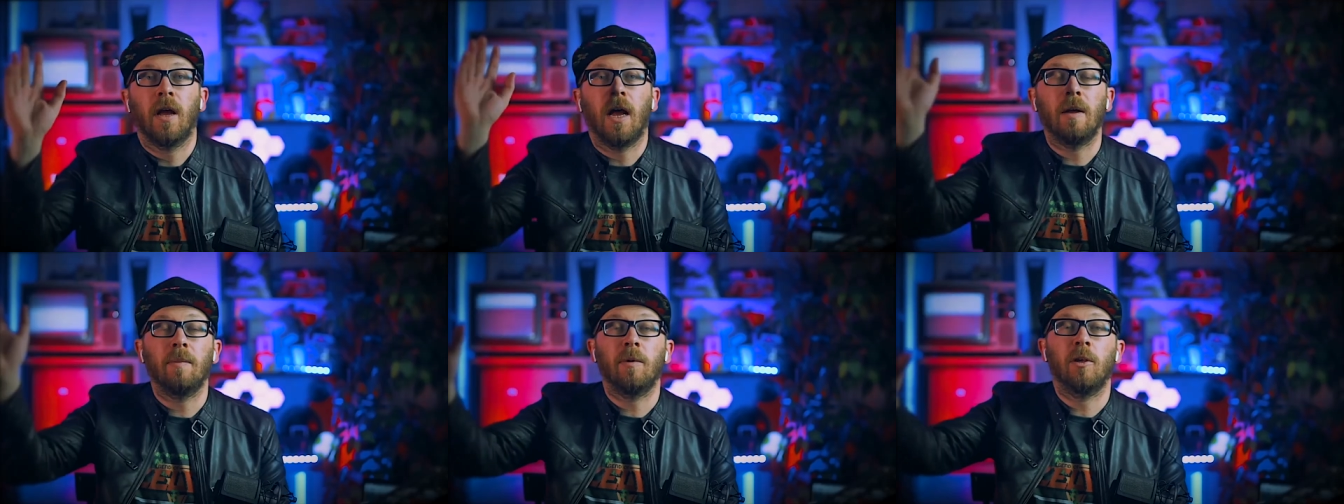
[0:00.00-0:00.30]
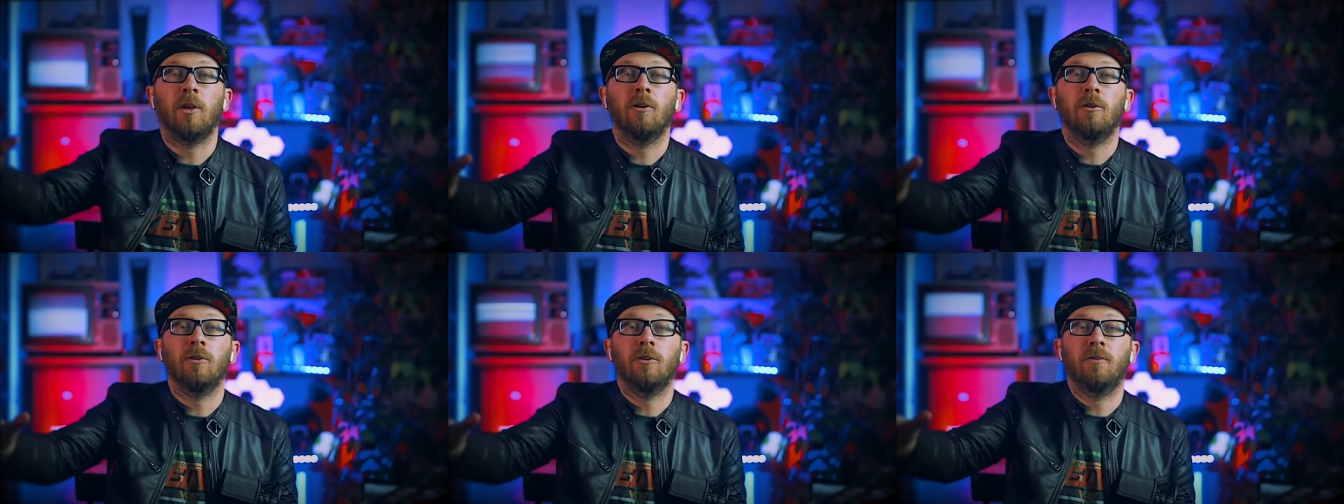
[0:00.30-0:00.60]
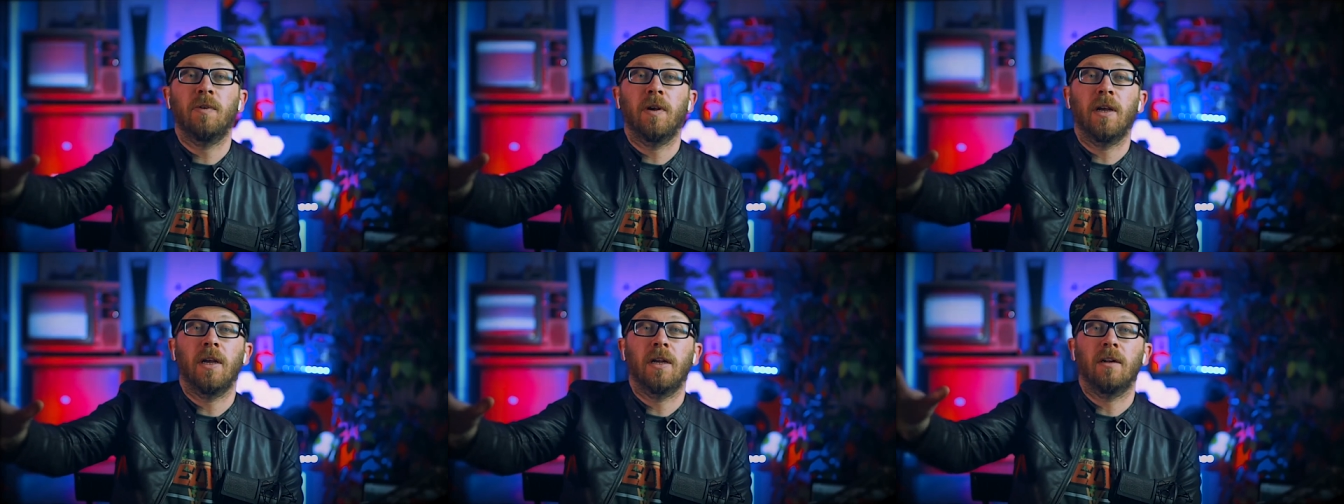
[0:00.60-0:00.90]
I'm a
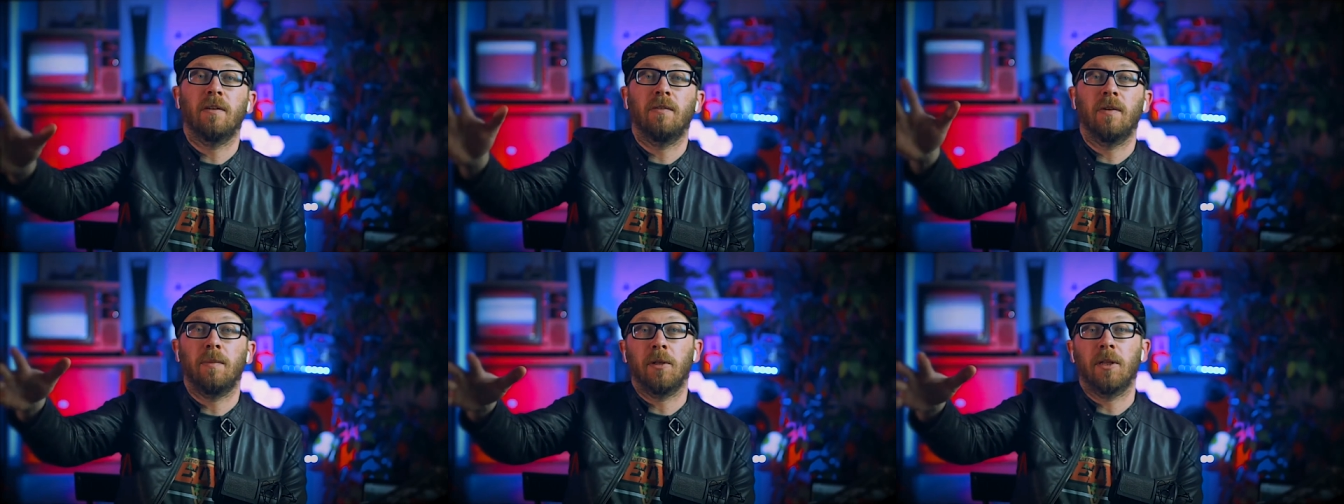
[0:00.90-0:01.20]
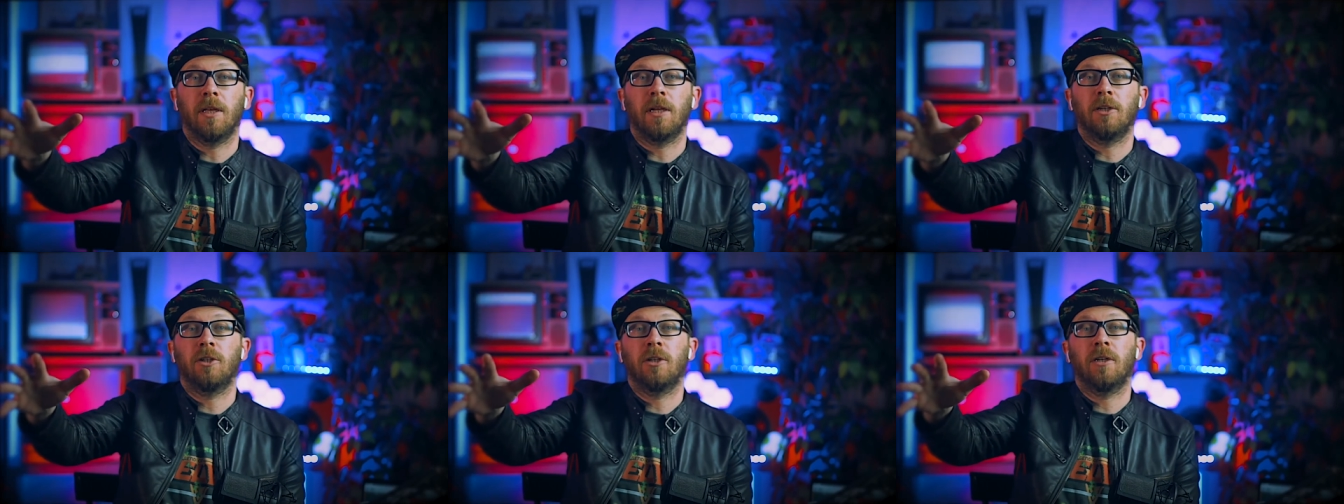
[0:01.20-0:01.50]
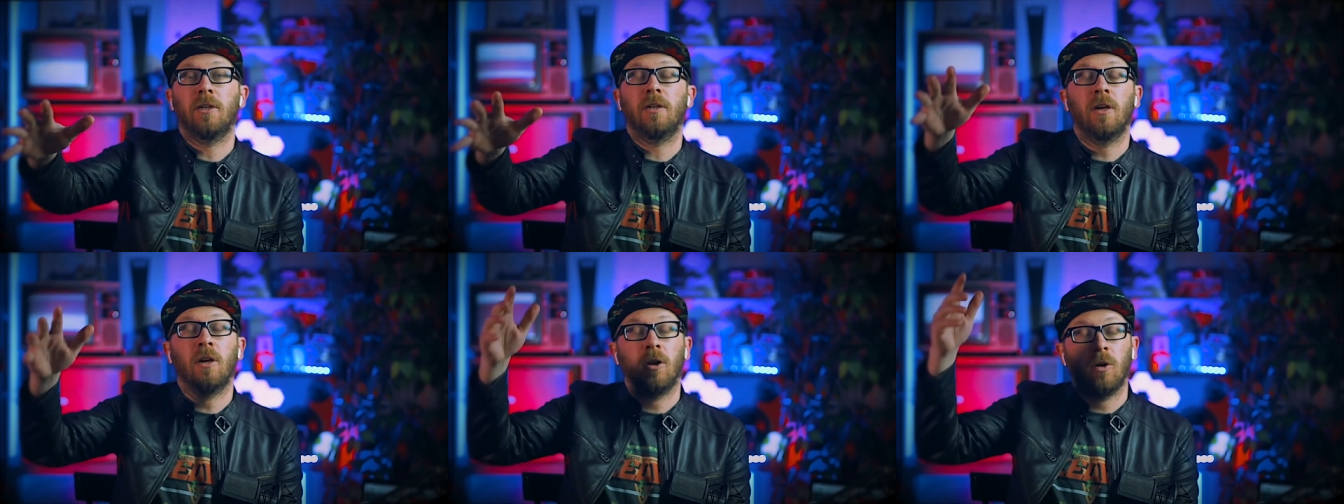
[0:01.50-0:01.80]
huge fan of
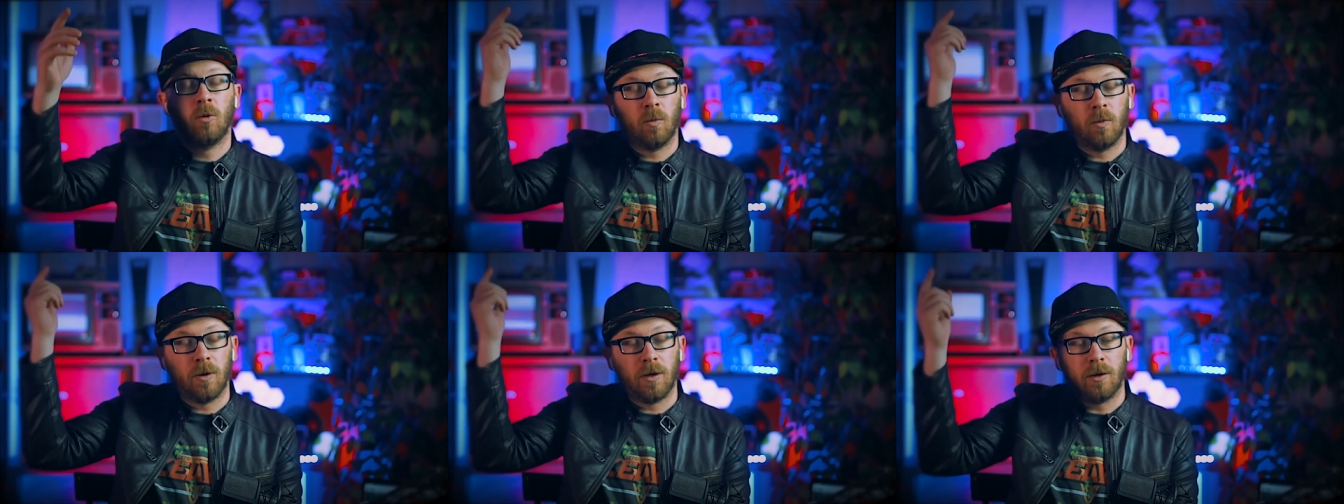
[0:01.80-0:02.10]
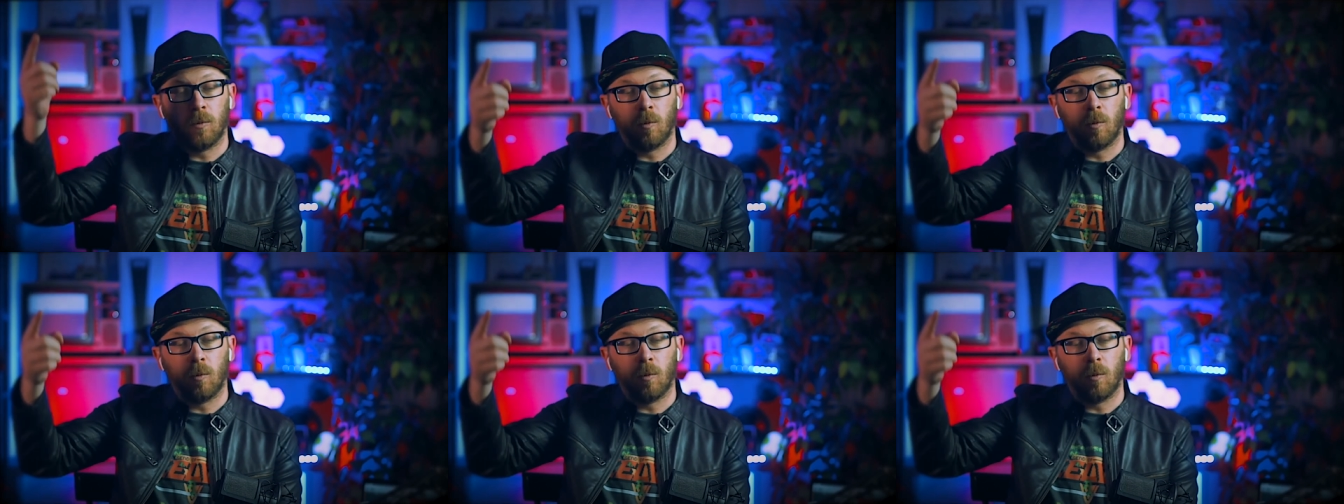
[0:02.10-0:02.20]
emulation when